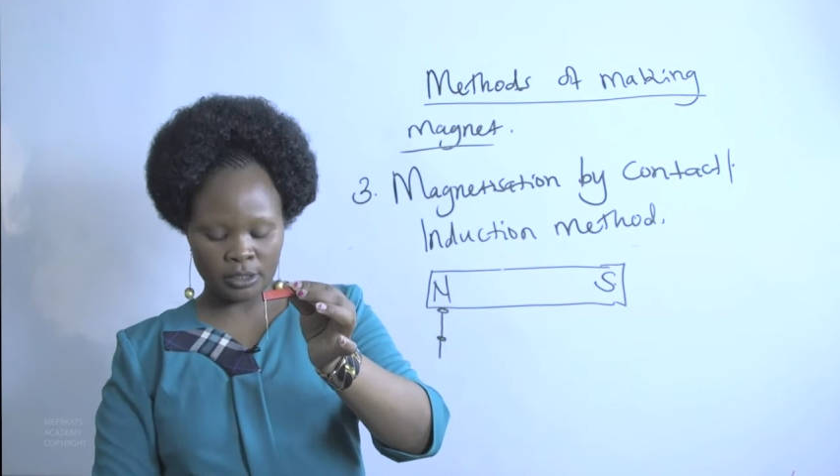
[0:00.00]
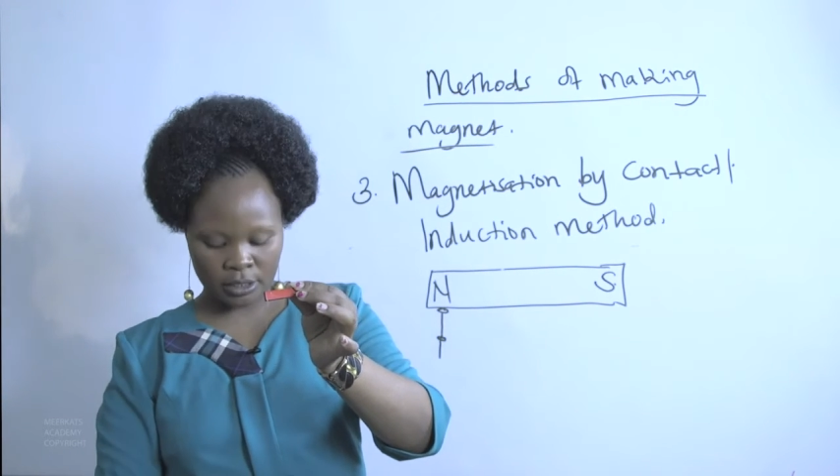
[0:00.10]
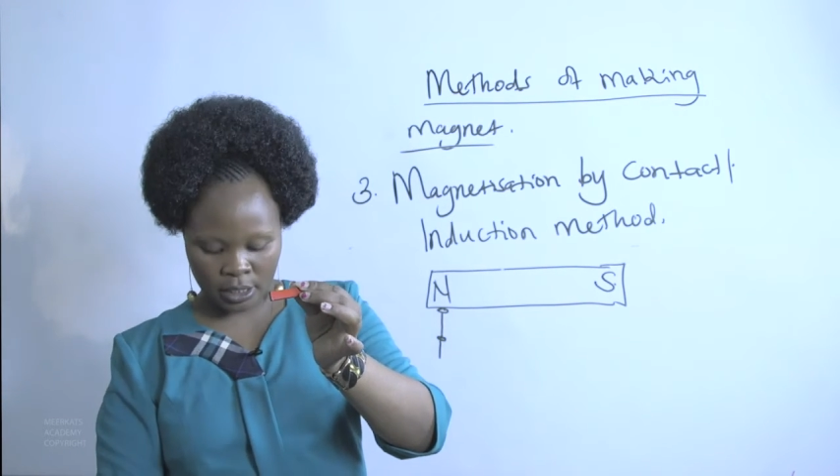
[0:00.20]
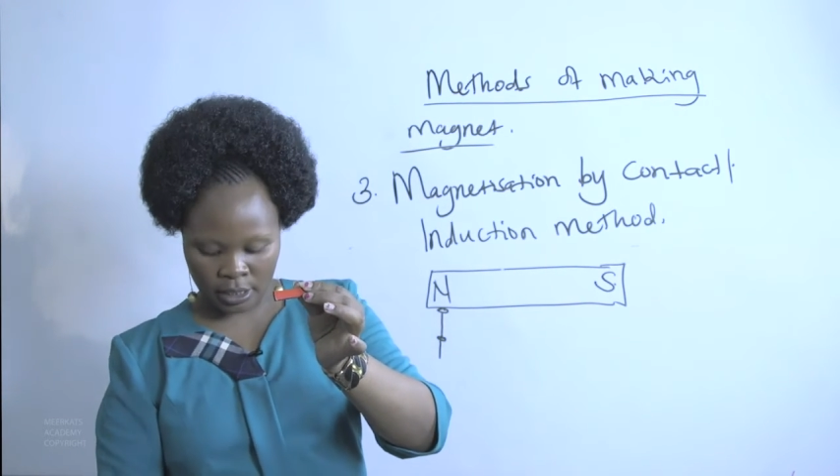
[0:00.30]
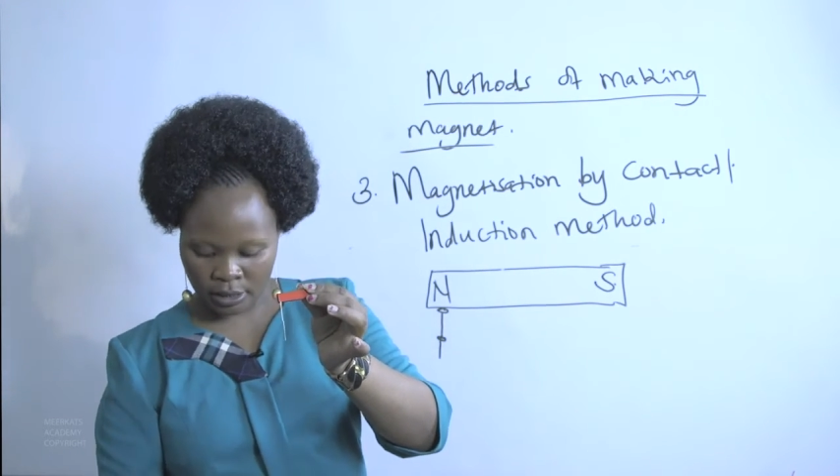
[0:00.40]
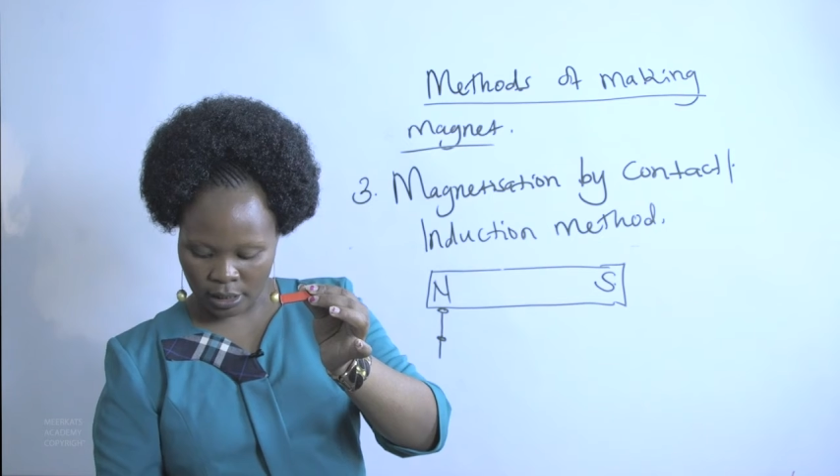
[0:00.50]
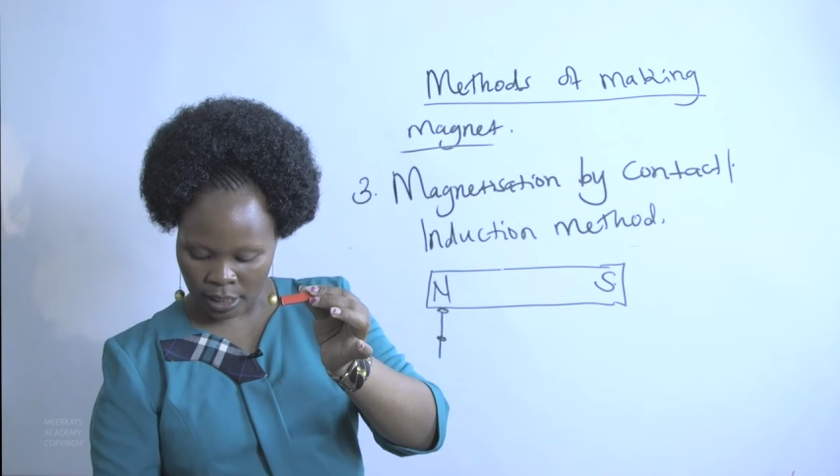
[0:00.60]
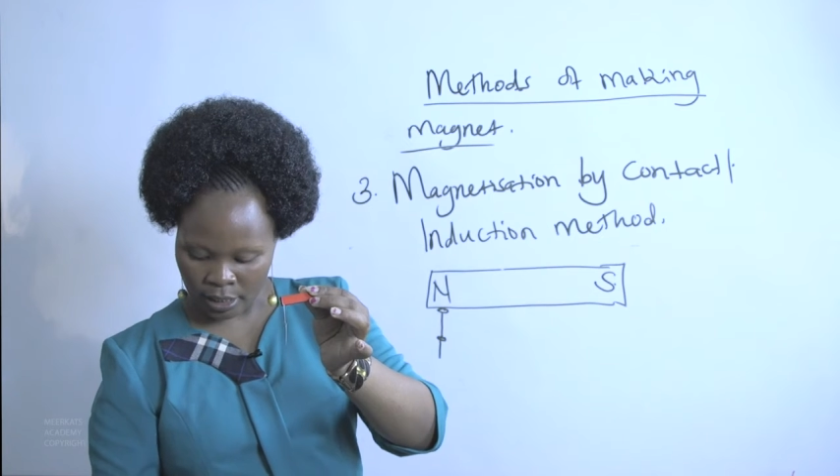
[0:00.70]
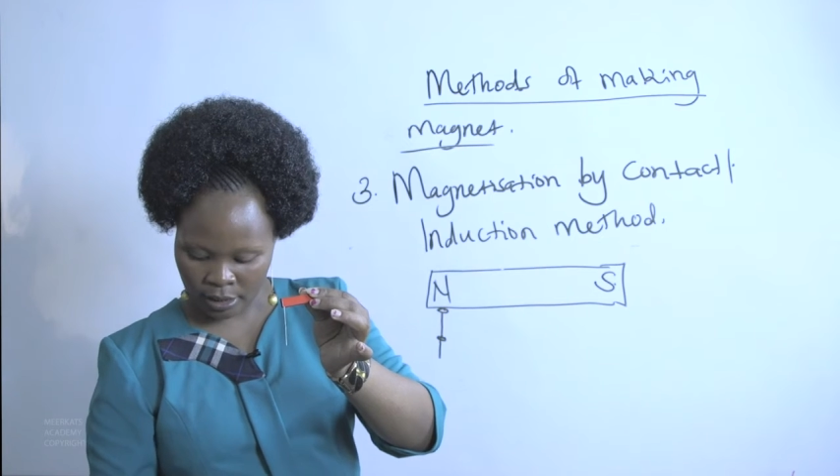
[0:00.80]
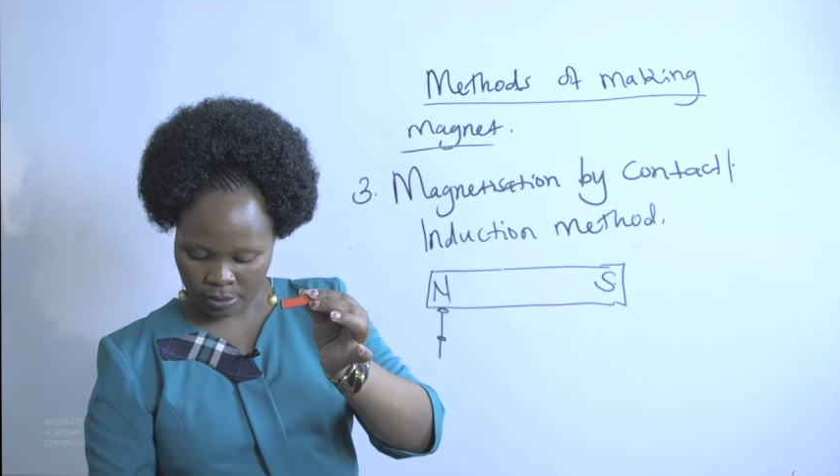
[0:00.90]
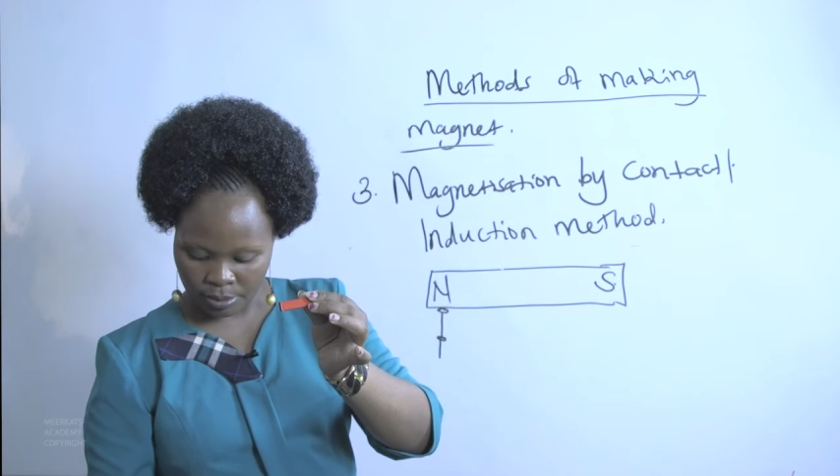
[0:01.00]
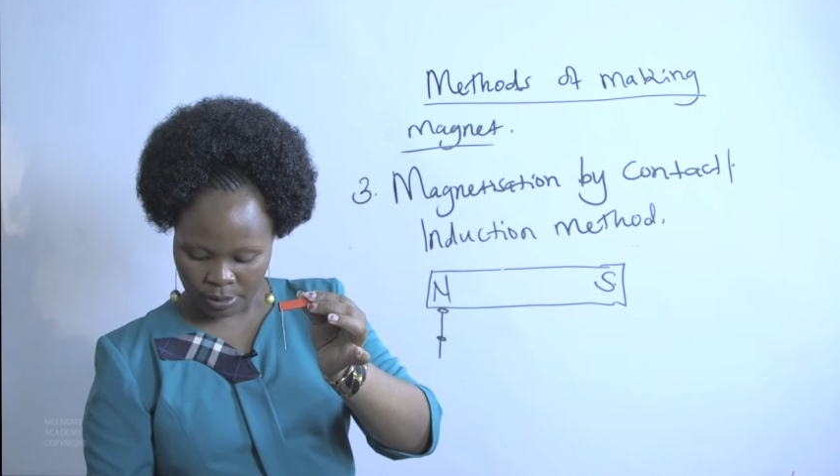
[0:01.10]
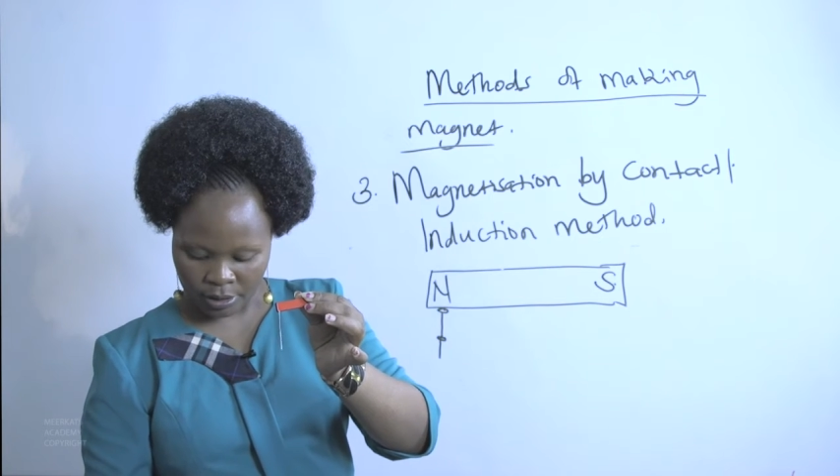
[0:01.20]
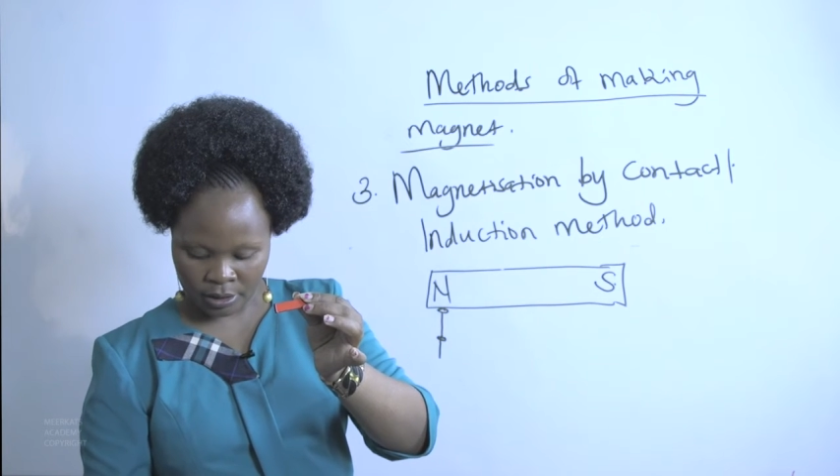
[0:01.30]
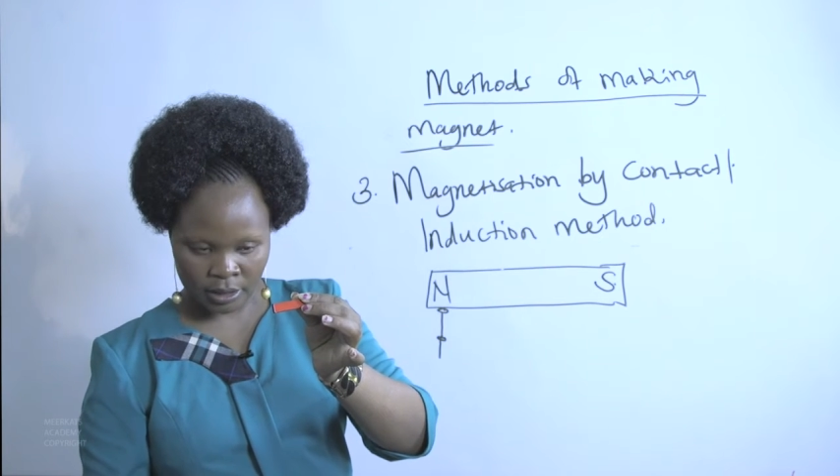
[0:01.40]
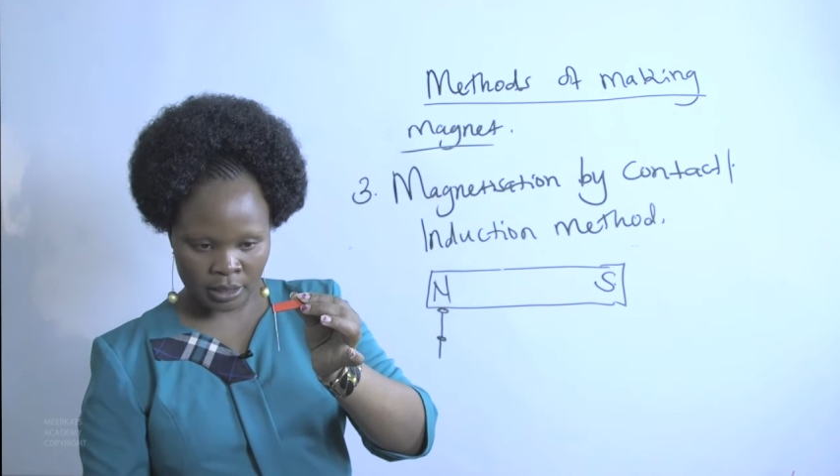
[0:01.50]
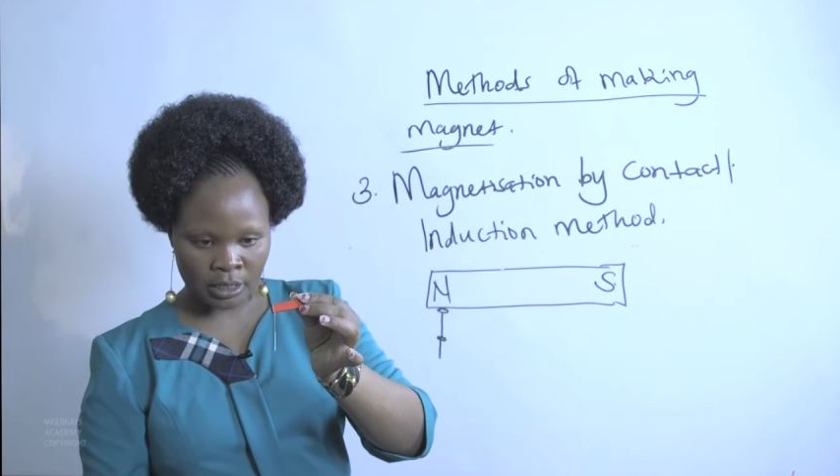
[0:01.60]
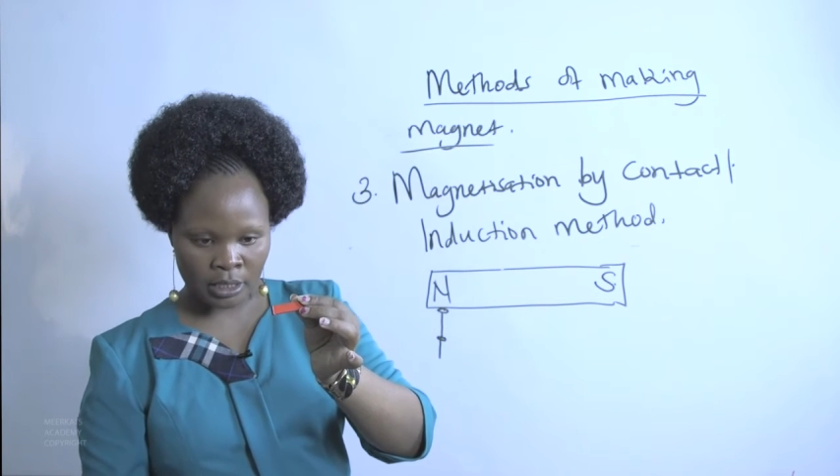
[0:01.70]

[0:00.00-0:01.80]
attract another pin.